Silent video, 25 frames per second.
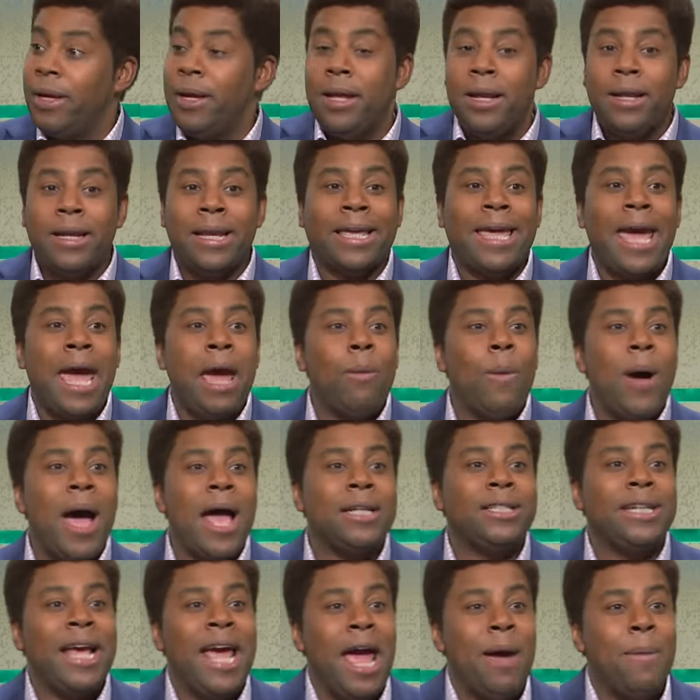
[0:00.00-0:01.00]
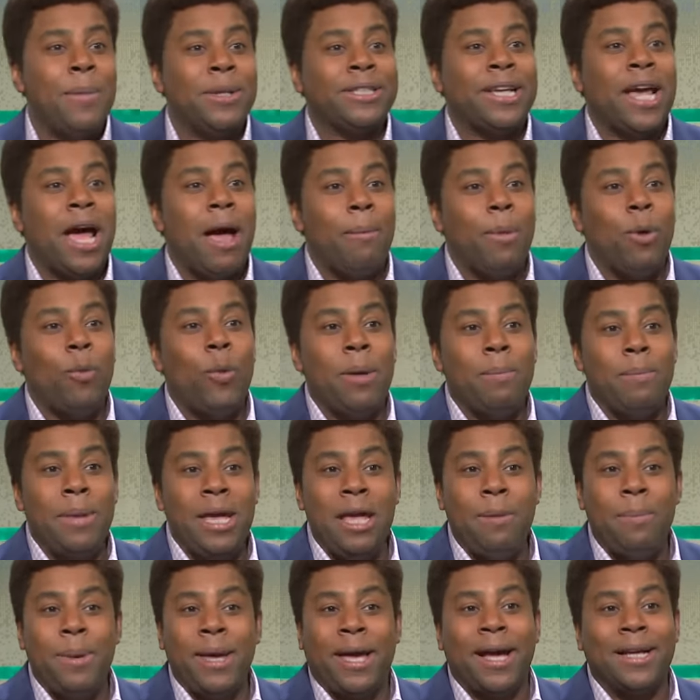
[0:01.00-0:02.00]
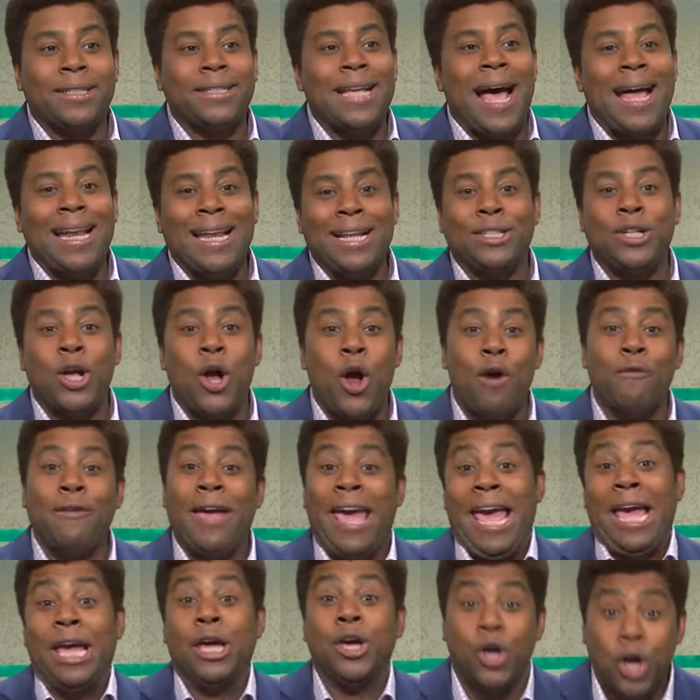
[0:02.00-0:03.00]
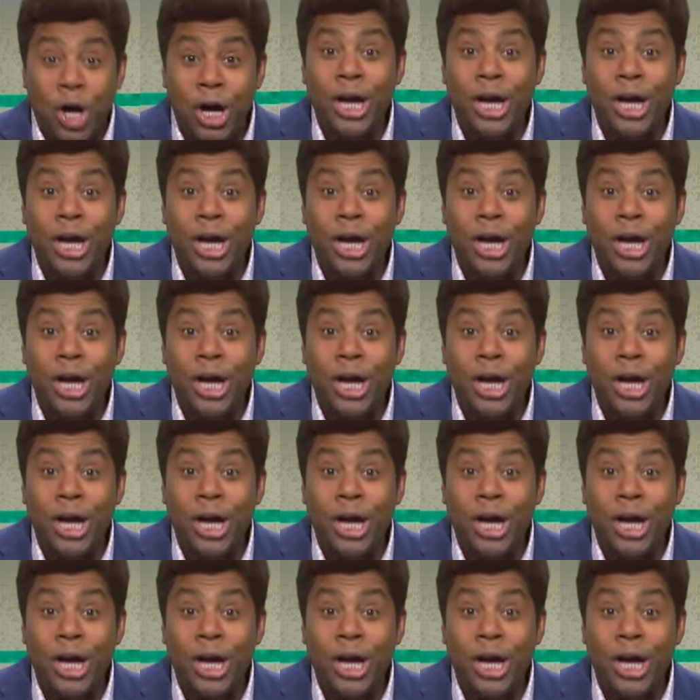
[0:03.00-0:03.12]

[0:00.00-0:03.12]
The KY Jam is coming with me because I deserve a